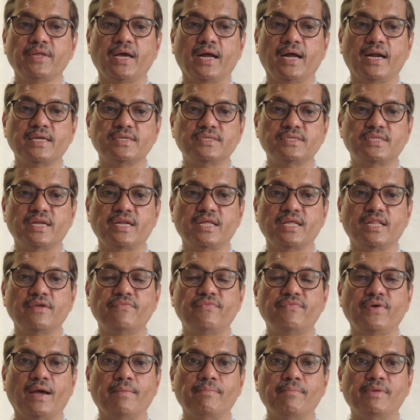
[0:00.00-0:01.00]
And is there any
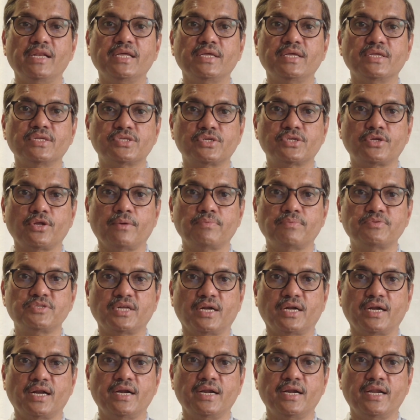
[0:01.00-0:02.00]
family history of
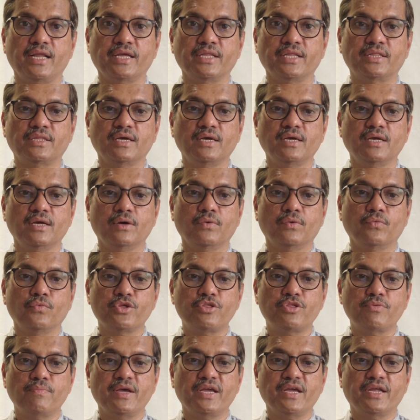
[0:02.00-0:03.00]
sudden death
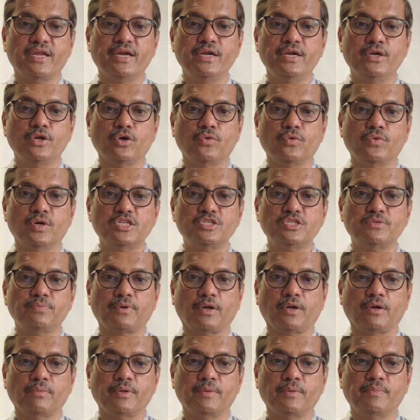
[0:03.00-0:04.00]
which may hint towards
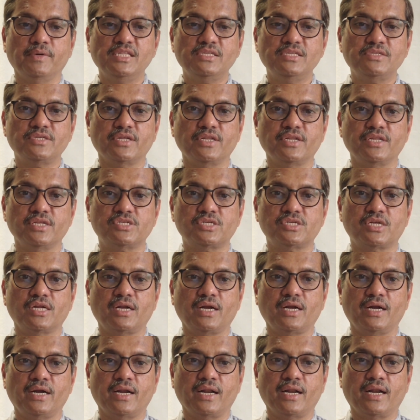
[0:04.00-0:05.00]
probable
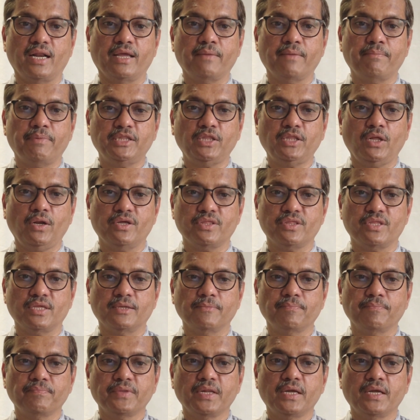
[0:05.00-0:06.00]
sinister underlying pathology?
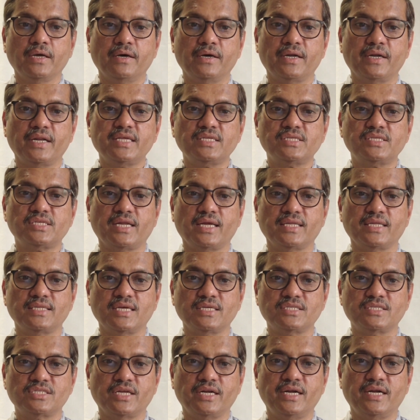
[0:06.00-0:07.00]
Rest, as
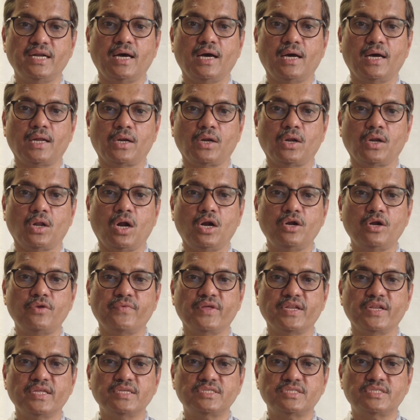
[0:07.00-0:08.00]
I said, are not
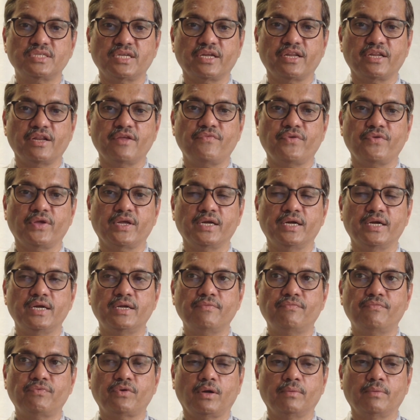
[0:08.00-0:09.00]
very
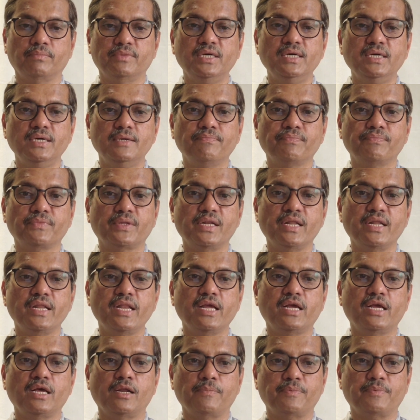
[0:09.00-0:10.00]
significant from the
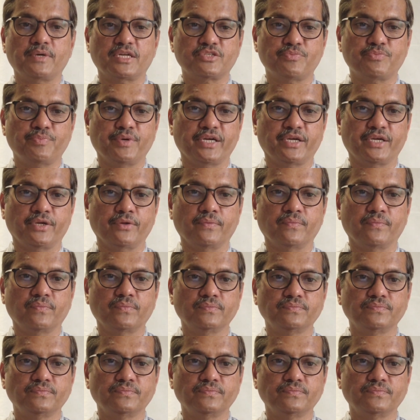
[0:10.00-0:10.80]
clinical perspective.